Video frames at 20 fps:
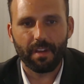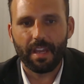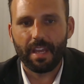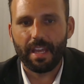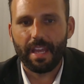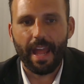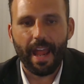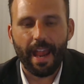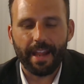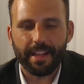
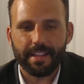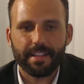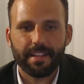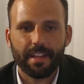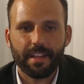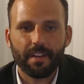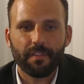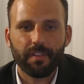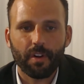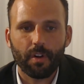And it's
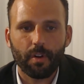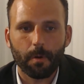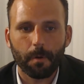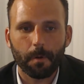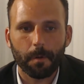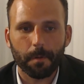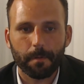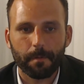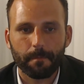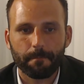
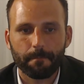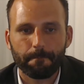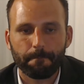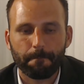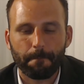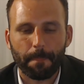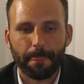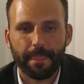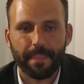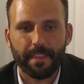difficult
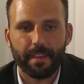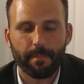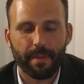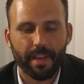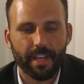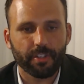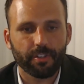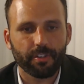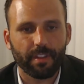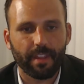to
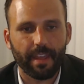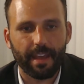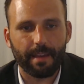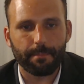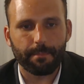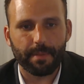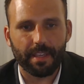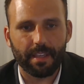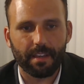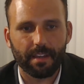measure that
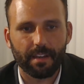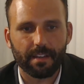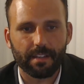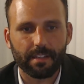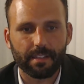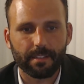because